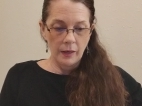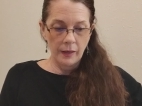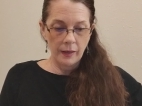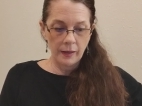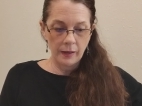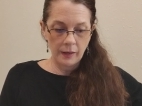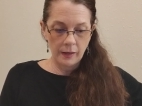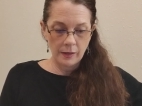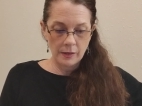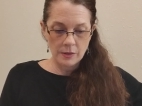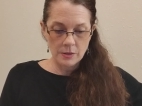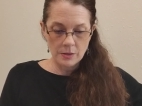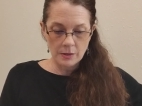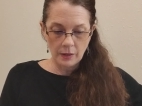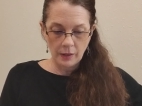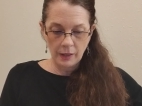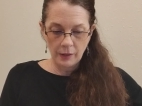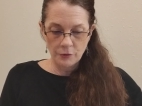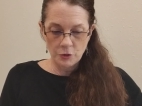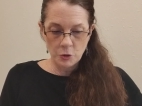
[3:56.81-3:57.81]
And
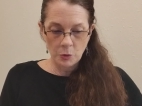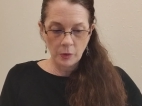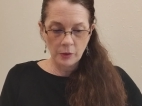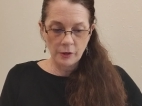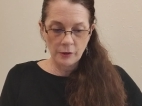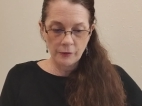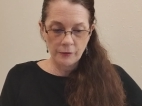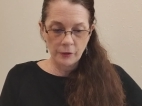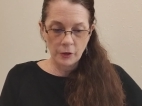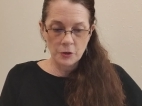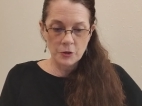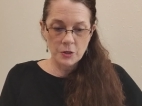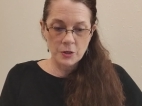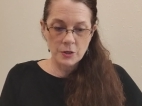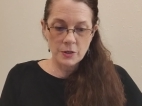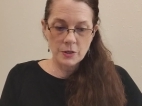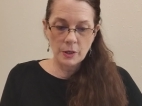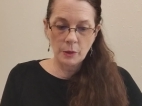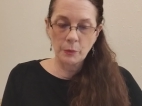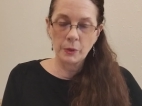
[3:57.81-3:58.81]
I have 2 other
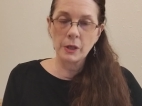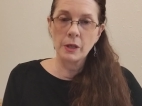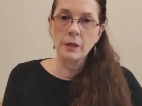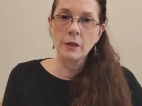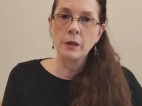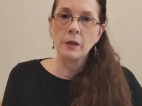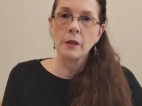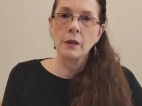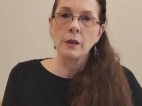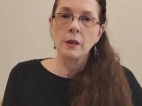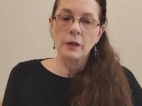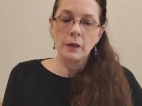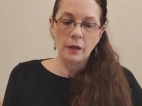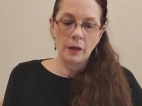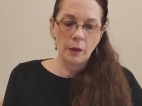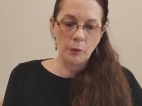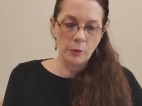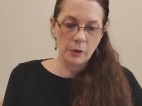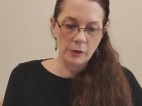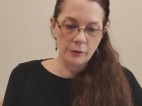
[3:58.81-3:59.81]
verses I
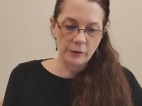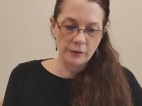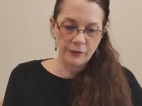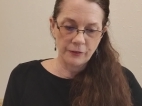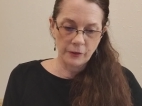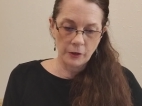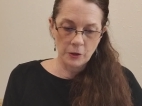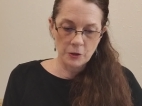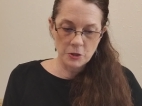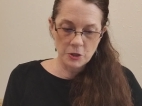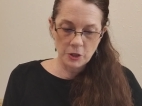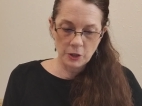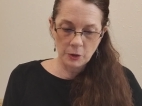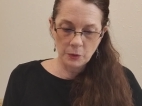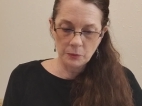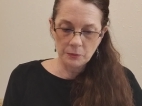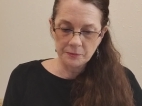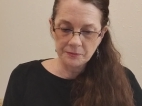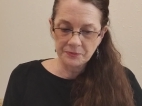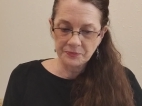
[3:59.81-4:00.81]
want to refer
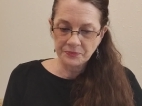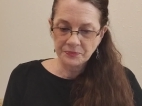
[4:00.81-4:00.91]
to.